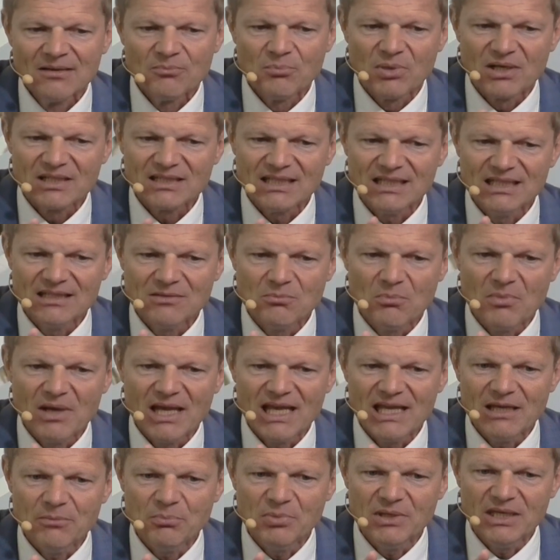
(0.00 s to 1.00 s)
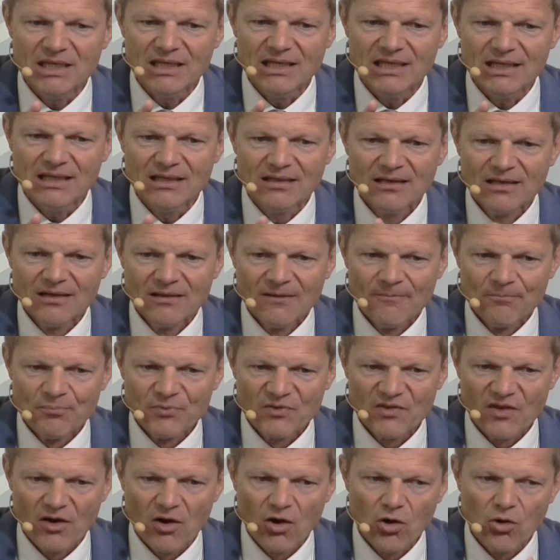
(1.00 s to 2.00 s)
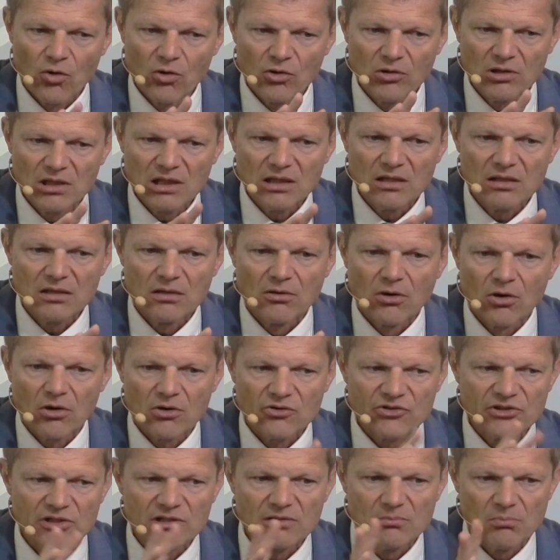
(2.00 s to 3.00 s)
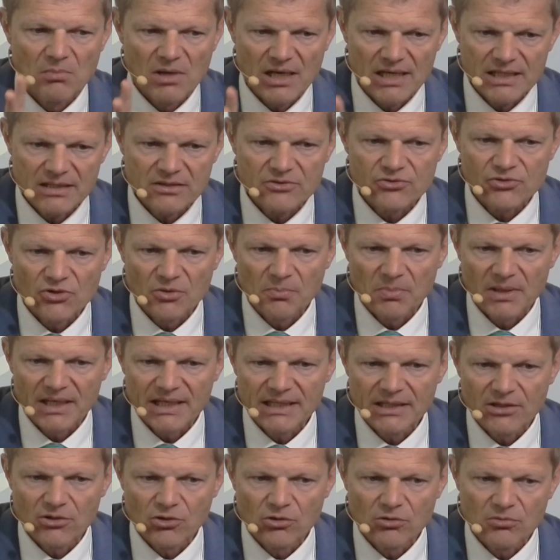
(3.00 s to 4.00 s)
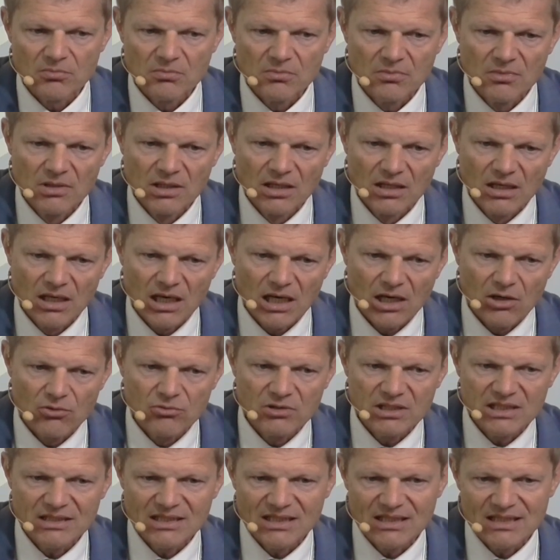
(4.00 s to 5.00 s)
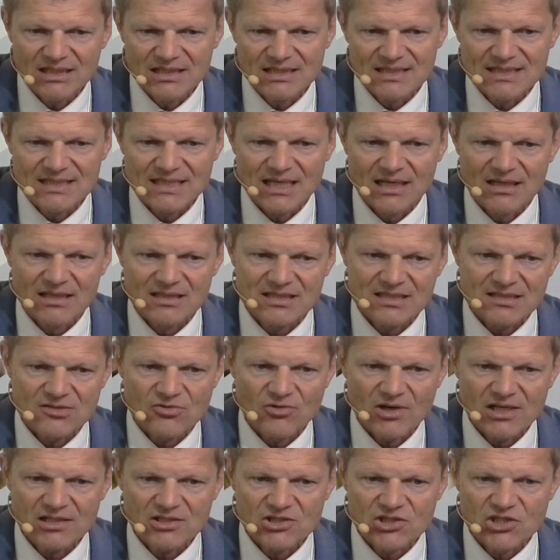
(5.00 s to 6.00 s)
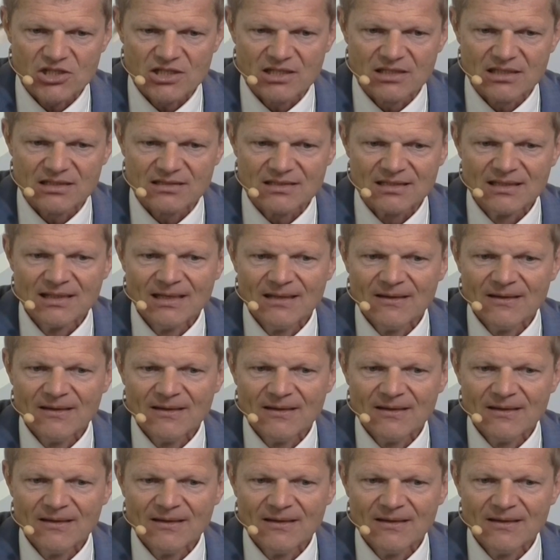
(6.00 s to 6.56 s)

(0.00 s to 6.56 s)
but it may be the whole oral microbiome, how it is structured,